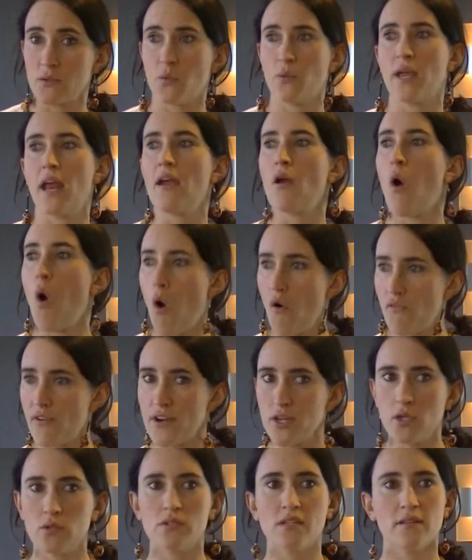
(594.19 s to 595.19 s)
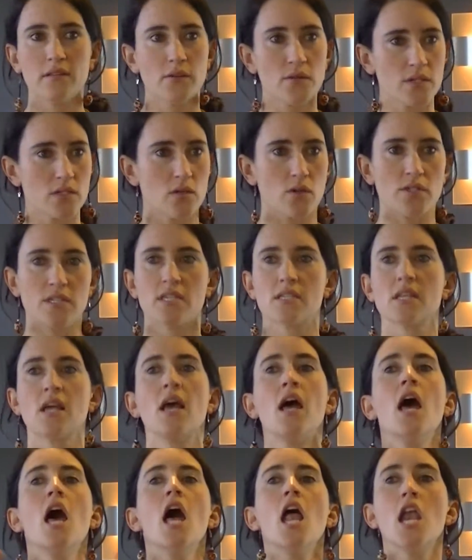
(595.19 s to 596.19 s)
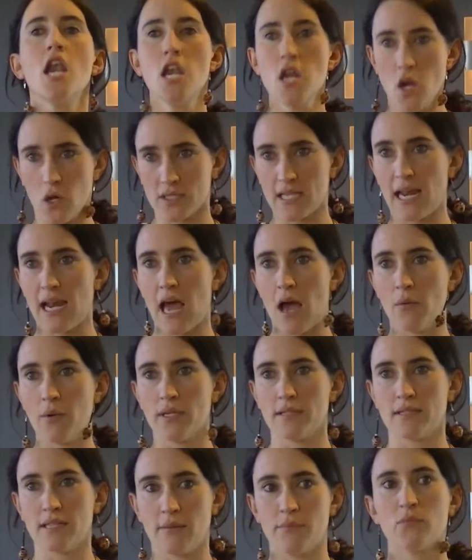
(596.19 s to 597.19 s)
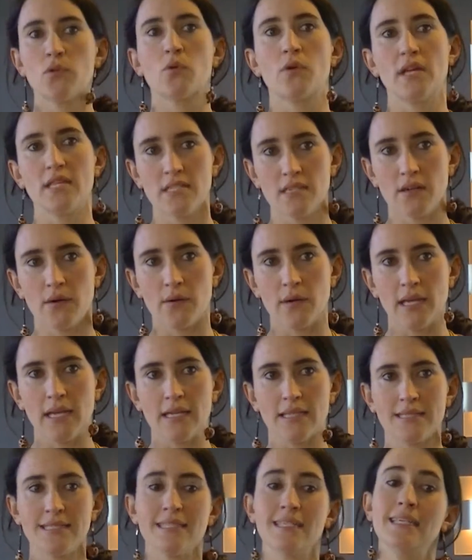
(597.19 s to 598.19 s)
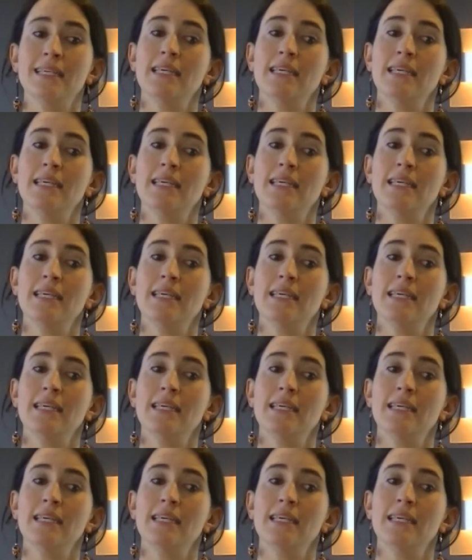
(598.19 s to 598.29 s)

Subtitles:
We are overusing the resources not allowing them to regenerate,